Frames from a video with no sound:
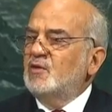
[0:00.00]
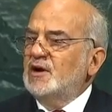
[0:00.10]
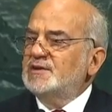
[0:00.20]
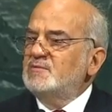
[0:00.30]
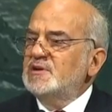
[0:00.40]

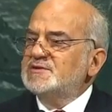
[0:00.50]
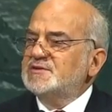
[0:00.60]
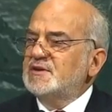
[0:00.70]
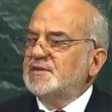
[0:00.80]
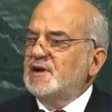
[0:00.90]
state
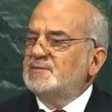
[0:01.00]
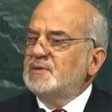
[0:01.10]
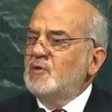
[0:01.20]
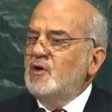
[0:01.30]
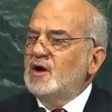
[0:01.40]

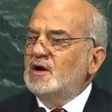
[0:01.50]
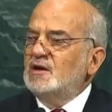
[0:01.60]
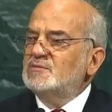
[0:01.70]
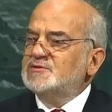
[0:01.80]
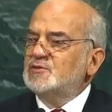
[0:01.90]

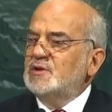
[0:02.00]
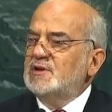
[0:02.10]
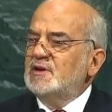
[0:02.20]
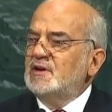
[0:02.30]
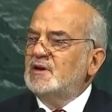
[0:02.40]
institutions
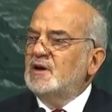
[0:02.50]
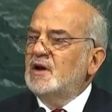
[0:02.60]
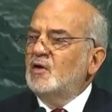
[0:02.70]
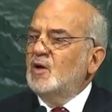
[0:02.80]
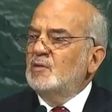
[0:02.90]
must be
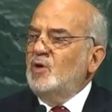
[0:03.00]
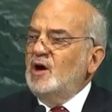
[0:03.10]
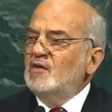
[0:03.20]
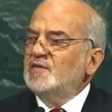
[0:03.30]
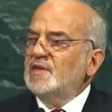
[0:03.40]
sheltered
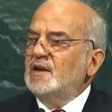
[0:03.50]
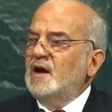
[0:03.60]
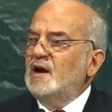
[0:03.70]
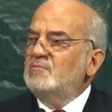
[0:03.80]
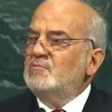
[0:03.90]

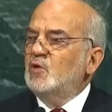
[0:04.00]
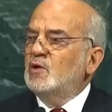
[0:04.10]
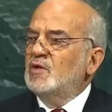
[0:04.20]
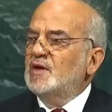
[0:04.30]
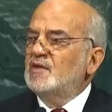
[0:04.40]

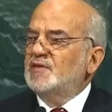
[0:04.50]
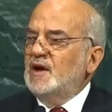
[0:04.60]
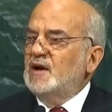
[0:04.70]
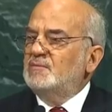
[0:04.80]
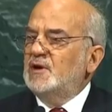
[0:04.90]
from
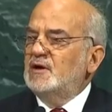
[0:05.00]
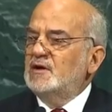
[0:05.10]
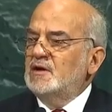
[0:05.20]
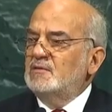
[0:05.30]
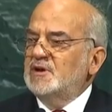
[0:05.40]
political
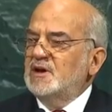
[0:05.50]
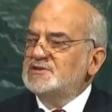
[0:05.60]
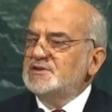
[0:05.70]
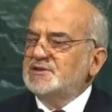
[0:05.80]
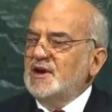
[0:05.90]

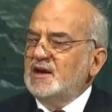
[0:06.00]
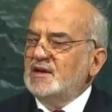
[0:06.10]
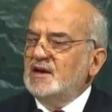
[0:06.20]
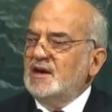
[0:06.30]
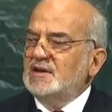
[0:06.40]
interference
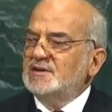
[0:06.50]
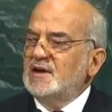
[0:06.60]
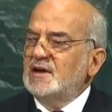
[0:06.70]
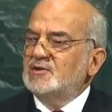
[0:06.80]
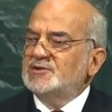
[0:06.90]
and
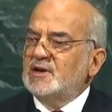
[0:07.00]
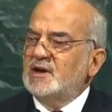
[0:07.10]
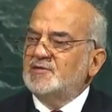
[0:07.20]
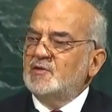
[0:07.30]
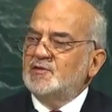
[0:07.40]

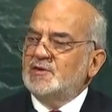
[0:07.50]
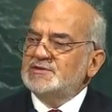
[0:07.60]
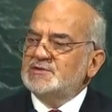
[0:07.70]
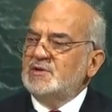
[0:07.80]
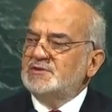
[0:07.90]

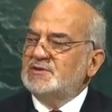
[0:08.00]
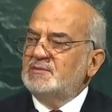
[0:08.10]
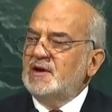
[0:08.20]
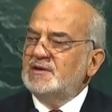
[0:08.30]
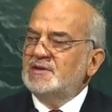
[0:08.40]
favoritism
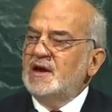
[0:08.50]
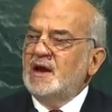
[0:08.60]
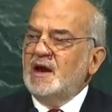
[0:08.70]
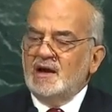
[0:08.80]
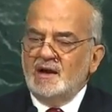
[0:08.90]
in
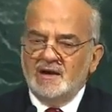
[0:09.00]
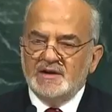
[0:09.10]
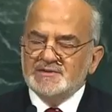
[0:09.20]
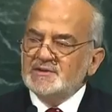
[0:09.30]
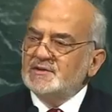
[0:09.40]
order
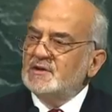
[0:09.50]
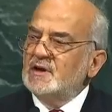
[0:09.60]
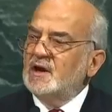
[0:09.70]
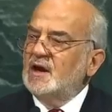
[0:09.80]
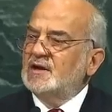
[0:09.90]

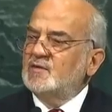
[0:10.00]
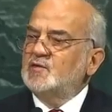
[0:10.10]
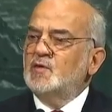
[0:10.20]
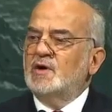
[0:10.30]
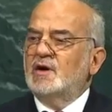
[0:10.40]
to
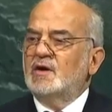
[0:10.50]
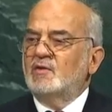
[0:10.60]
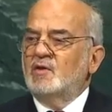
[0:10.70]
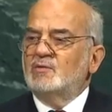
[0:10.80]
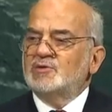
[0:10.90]
achieve
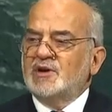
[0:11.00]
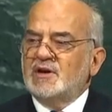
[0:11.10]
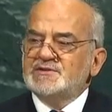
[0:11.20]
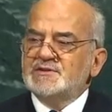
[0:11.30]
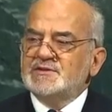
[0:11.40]

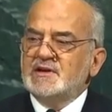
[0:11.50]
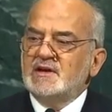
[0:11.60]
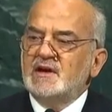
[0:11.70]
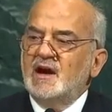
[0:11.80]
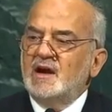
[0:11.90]
justice,
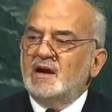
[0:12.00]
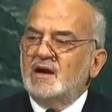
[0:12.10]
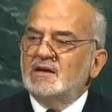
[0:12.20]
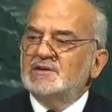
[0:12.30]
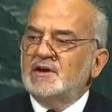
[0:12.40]
equal
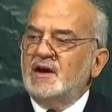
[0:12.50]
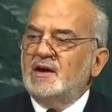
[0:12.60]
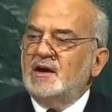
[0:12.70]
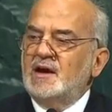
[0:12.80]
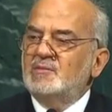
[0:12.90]

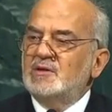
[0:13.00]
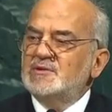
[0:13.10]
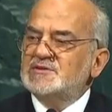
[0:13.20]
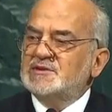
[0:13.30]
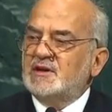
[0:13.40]

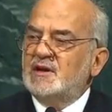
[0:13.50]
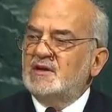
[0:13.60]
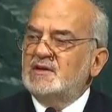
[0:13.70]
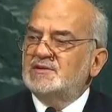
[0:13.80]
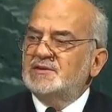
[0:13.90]
opportunities,
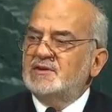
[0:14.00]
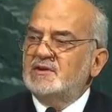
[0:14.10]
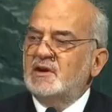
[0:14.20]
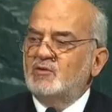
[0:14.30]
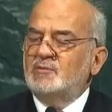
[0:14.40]

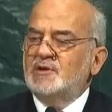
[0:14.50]
and